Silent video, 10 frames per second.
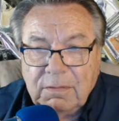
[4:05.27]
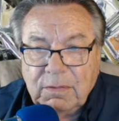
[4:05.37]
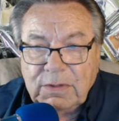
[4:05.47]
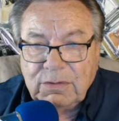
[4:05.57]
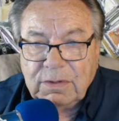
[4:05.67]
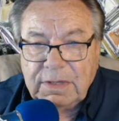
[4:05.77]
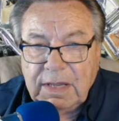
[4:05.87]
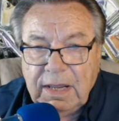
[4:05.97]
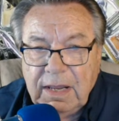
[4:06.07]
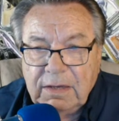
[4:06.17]
drilled the
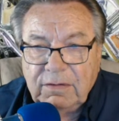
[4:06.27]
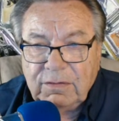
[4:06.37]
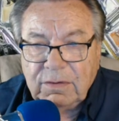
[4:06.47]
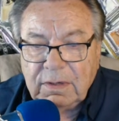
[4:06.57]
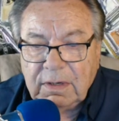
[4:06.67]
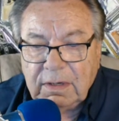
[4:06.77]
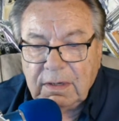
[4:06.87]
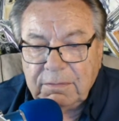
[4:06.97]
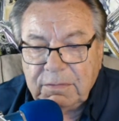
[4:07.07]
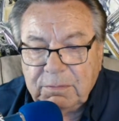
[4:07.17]
heads,
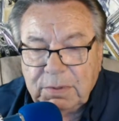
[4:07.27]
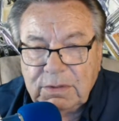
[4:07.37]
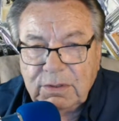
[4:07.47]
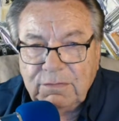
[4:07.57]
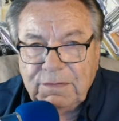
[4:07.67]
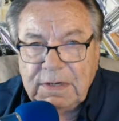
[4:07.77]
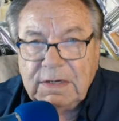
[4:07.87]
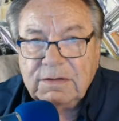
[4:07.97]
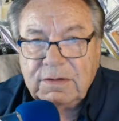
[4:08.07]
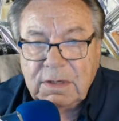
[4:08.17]
put two
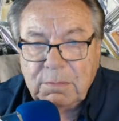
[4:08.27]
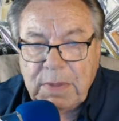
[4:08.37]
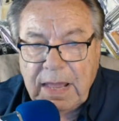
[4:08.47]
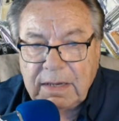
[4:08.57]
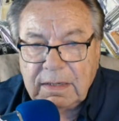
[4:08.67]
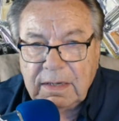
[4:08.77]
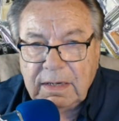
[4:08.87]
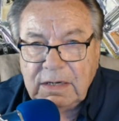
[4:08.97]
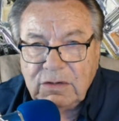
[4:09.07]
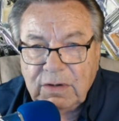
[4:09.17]
fittings in the back of
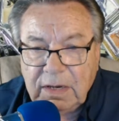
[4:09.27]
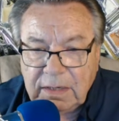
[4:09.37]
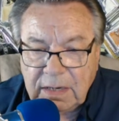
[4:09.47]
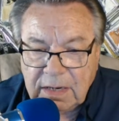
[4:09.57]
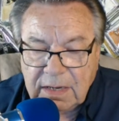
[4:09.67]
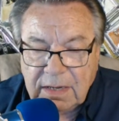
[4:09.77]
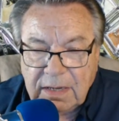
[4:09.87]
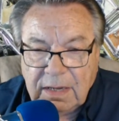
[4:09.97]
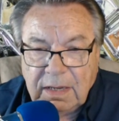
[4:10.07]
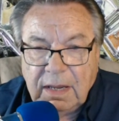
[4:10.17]
each head,
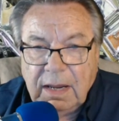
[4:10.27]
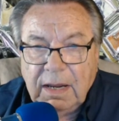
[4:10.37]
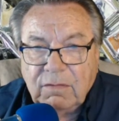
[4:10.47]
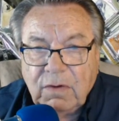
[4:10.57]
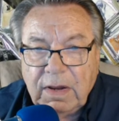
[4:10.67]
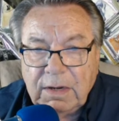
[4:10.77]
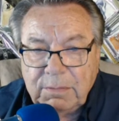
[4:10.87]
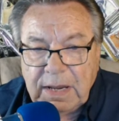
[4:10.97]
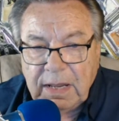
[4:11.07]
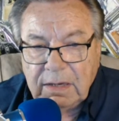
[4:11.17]
and ran them
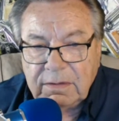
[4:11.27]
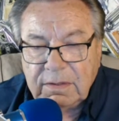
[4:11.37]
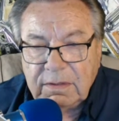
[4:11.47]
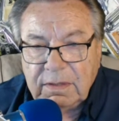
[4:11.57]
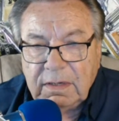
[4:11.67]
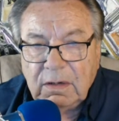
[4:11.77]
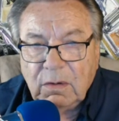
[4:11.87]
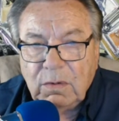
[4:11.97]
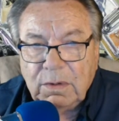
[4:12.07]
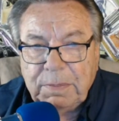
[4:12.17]
down to the
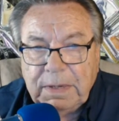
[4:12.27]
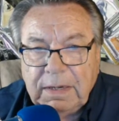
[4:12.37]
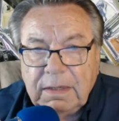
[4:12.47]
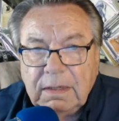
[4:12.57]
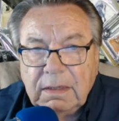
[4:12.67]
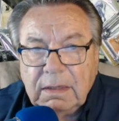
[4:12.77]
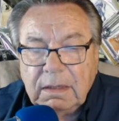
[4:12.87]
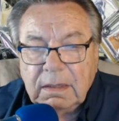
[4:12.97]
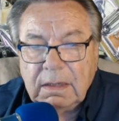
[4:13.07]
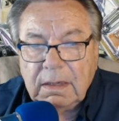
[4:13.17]
oil pan.
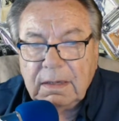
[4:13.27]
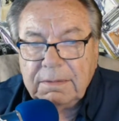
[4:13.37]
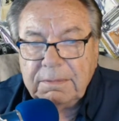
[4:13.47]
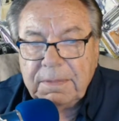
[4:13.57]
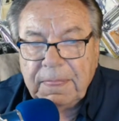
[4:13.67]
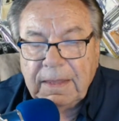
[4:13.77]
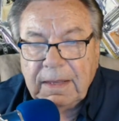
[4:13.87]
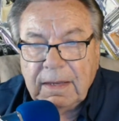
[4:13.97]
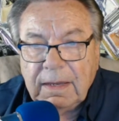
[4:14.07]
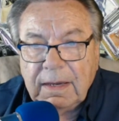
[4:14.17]

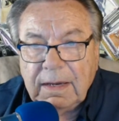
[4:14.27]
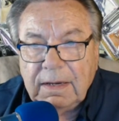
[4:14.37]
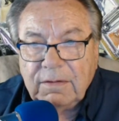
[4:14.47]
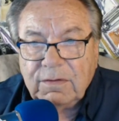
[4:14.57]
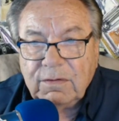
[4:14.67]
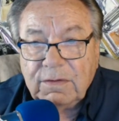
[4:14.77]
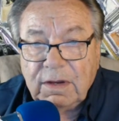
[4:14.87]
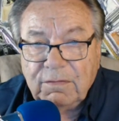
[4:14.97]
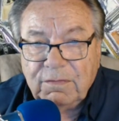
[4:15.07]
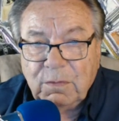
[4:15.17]
And so
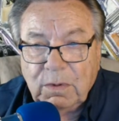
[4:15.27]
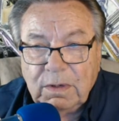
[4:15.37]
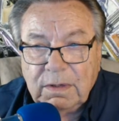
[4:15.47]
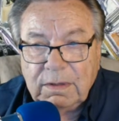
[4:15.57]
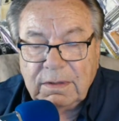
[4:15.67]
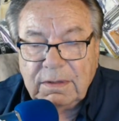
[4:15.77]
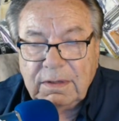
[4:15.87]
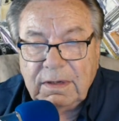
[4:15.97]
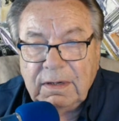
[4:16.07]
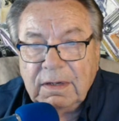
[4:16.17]
therefore,
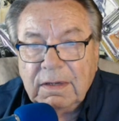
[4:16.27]
the